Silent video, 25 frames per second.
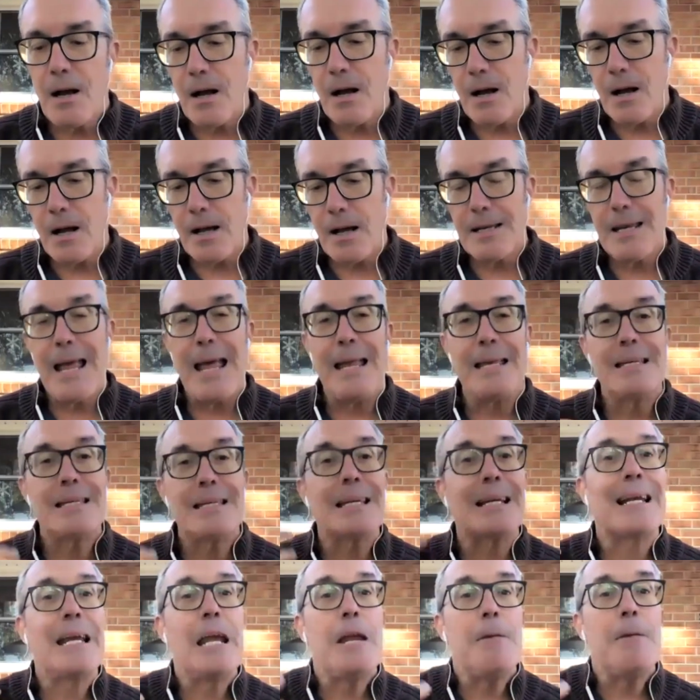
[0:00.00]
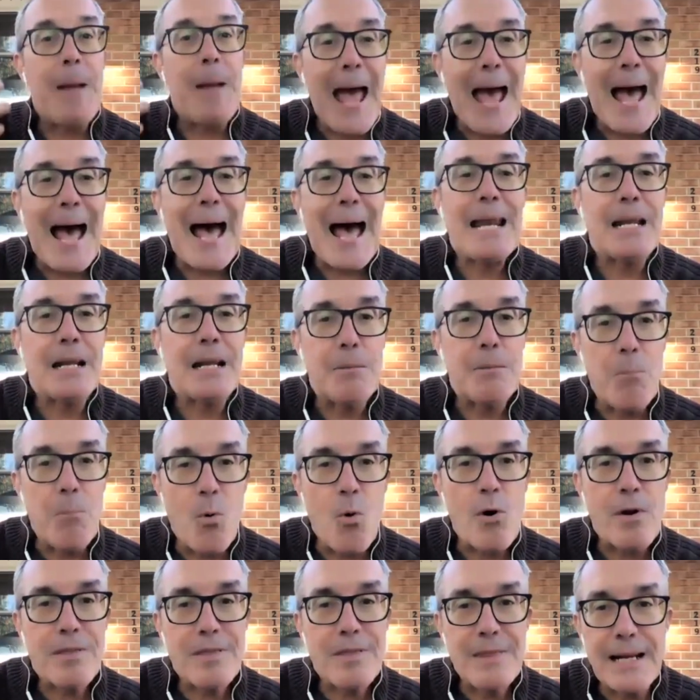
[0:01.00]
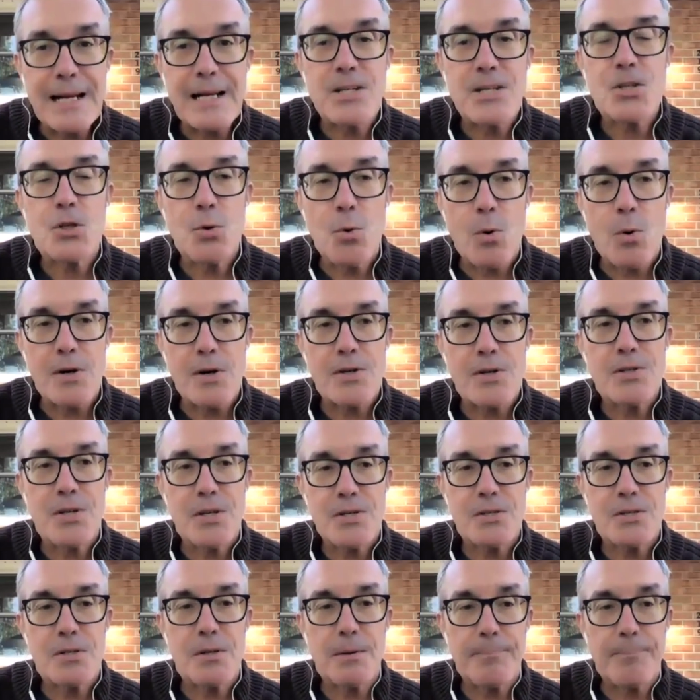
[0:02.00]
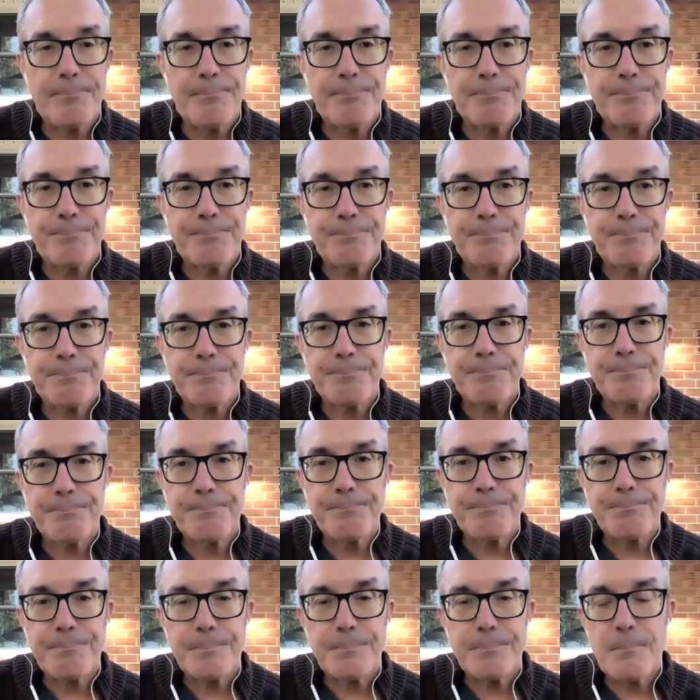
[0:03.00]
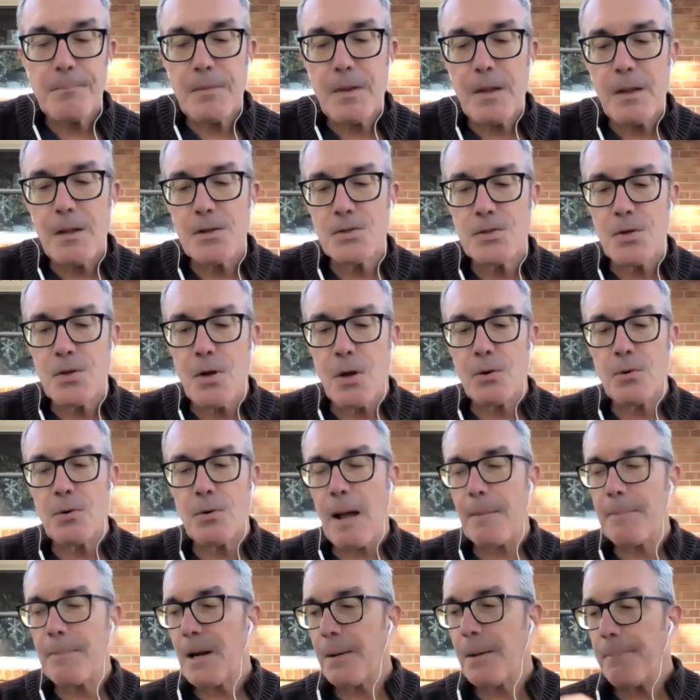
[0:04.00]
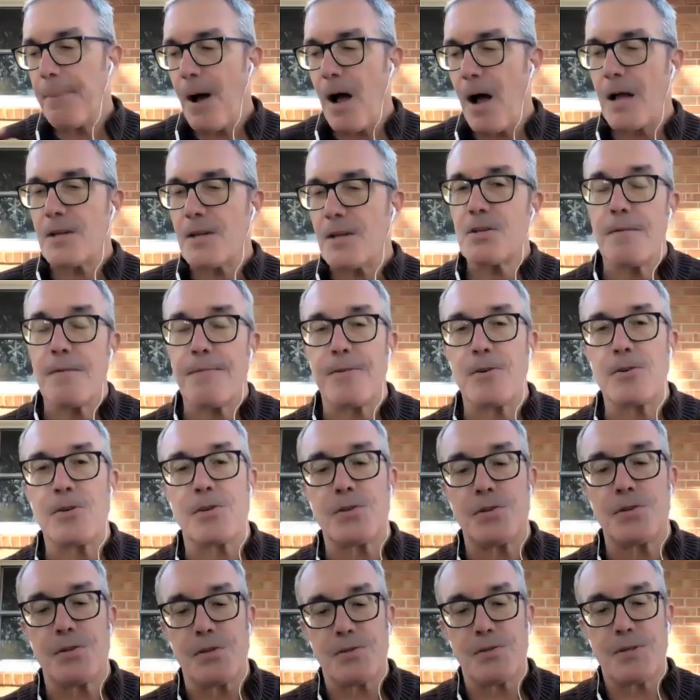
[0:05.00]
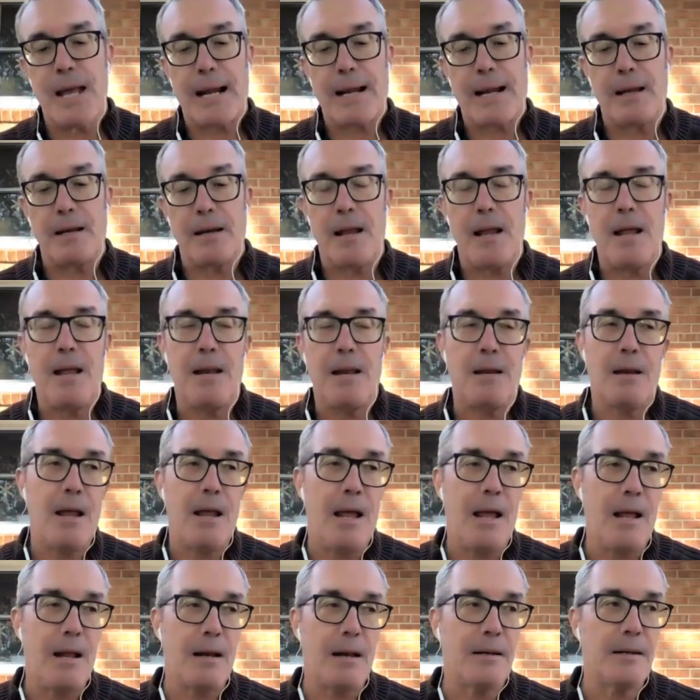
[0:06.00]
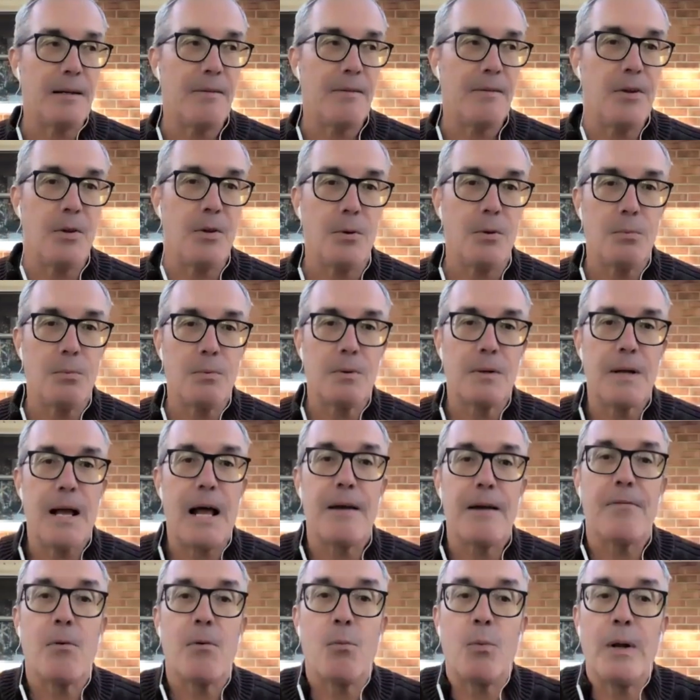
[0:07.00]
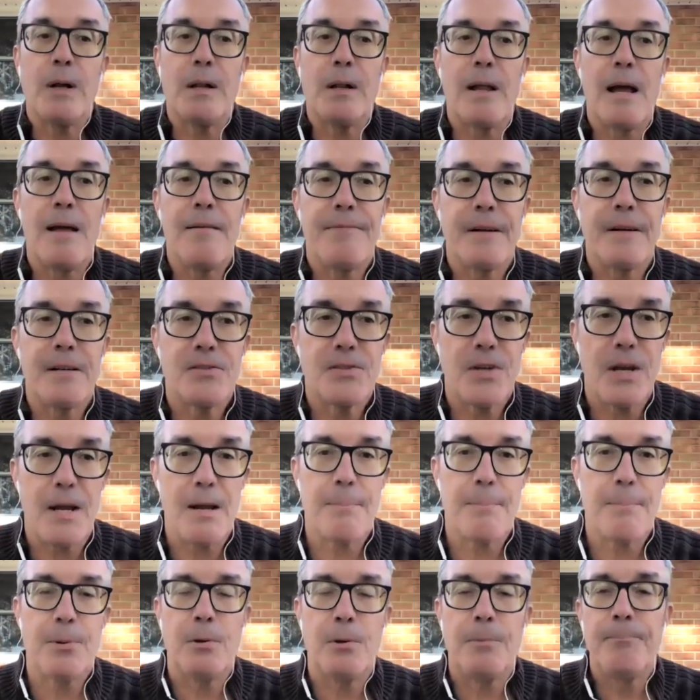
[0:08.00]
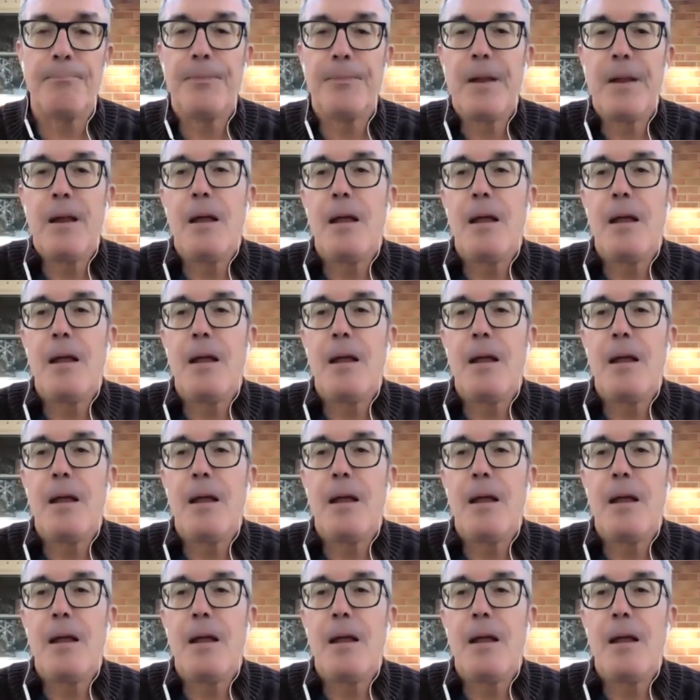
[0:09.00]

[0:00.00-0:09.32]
uh, and to keep adding more things to our system. So I'm going to pause here for just a second and, and give you kind of a real life example.